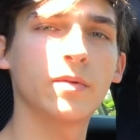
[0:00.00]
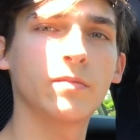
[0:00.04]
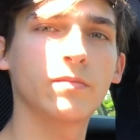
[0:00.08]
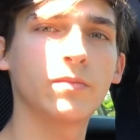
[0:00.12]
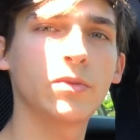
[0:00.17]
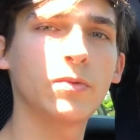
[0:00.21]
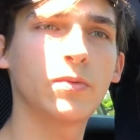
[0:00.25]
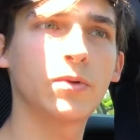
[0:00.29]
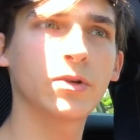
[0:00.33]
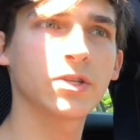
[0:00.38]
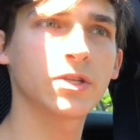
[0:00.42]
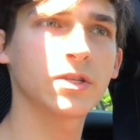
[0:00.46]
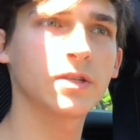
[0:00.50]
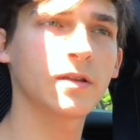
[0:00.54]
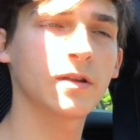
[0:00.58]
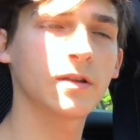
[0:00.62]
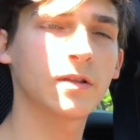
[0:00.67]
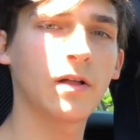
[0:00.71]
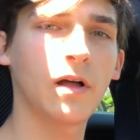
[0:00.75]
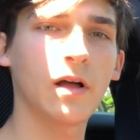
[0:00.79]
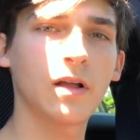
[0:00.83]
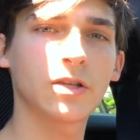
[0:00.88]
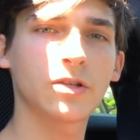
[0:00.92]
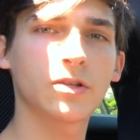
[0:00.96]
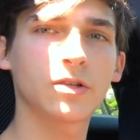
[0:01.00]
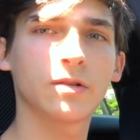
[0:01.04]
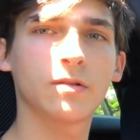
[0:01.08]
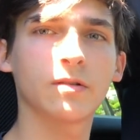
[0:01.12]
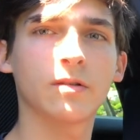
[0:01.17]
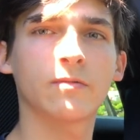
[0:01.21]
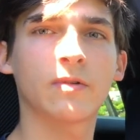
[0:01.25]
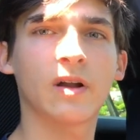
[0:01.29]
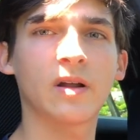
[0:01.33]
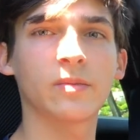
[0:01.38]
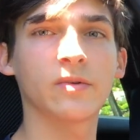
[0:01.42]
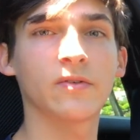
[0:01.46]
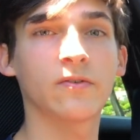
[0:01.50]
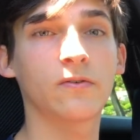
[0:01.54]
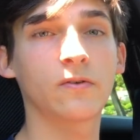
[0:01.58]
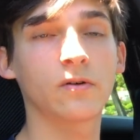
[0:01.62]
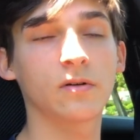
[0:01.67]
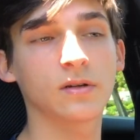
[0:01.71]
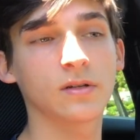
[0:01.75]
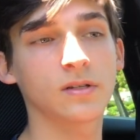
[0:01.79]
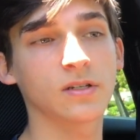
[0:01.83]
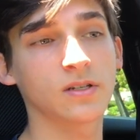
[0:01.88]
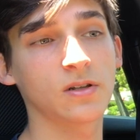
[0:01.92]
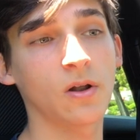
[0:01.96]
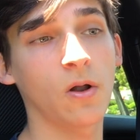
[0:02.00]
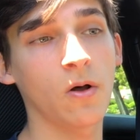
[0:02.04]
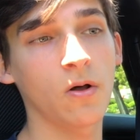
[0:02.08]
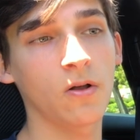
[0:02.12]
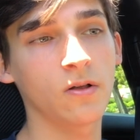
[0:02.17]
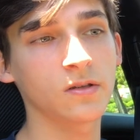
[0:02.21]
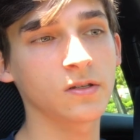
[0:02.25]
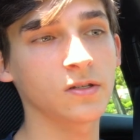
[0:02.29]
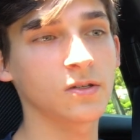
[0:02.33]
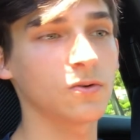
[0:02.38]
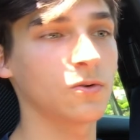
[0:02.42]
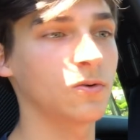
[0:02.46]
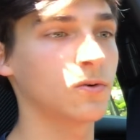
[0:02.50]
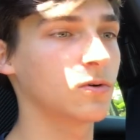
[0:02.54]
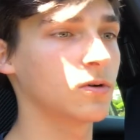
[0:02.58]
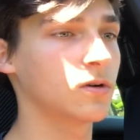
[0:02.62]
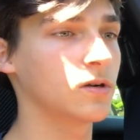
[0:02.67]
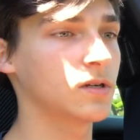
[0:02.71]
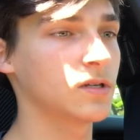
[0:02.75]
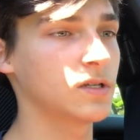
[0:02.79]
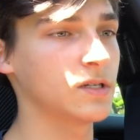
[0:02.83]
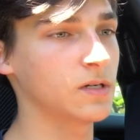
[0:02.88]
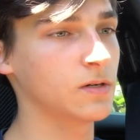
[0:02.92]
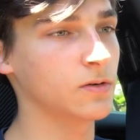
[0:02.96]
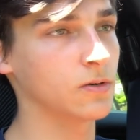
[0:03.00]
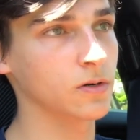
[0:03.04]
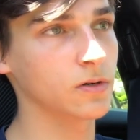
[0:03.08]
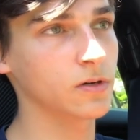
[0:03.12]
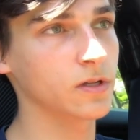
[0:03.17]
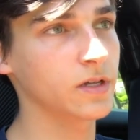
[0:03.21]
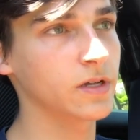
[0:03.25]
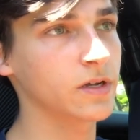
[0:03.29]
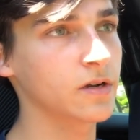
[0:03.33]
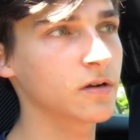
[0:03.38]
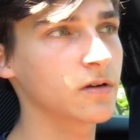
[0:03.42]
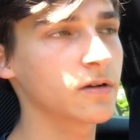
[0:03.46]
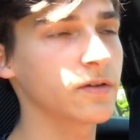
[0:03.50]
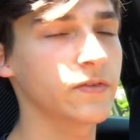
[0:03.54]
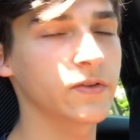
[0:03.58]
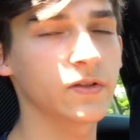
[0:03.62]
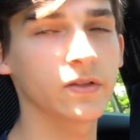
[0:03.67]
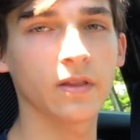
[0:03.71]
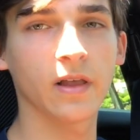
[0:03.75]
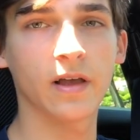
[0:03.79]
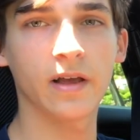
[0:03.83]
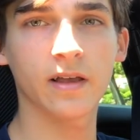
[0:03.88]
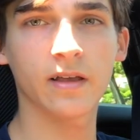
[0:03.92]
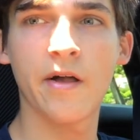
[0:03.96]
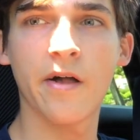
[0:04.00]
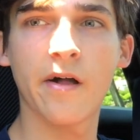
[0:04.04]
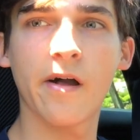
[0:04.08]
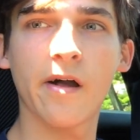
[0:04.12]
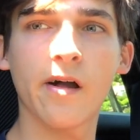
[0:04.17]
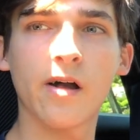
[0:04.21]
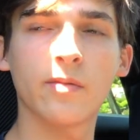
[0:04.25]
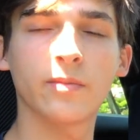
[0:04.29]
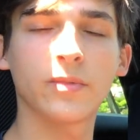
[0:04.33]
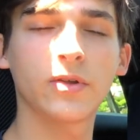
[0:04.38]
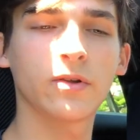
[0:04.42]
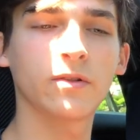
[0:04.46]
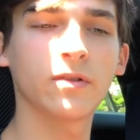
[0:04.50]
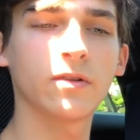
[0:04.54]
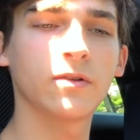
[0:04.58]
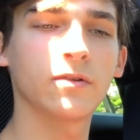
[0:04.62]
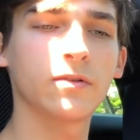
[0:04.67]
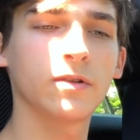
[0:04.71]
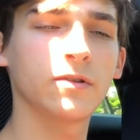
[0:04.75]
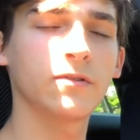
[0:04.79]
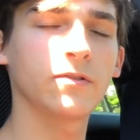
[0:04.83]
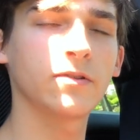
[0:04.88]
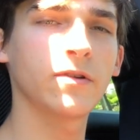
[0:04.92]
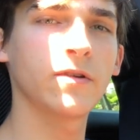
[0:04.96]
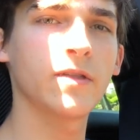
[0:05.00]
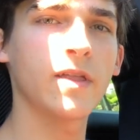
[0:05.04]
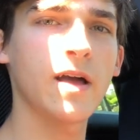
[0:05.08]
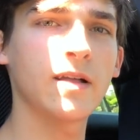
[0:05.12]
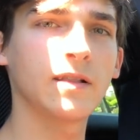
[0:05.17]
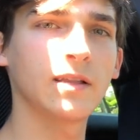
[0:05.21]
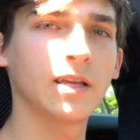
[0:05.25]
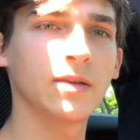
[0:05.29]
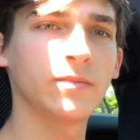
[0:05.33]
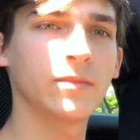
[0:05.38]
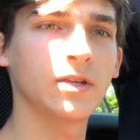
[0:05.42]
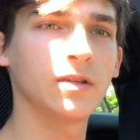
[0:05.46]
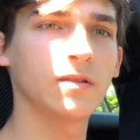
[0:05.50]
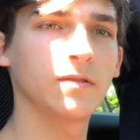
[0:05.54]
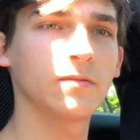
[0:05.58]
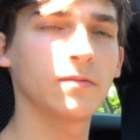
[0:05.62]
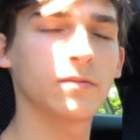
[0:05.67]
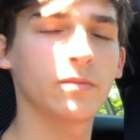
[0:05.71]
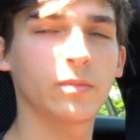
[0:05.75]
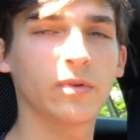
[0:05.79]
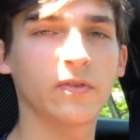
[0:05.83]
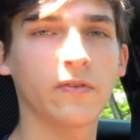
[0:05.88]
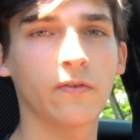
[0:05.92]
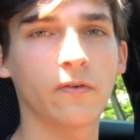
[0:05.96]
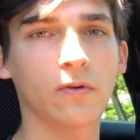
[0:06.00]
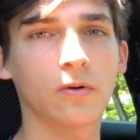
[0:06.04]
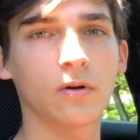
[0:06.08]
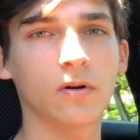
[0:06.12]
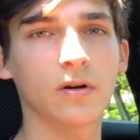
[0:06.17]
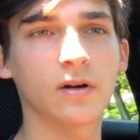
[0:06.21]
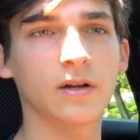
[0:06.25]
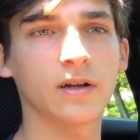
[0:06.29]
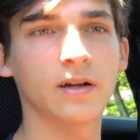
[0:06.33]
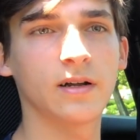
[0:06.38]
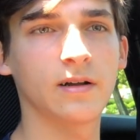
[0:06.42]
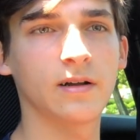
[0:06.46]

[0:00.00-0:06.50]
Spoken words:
You push in the clutch right before it stalls, or earlier if you'd like. You'll know that limit before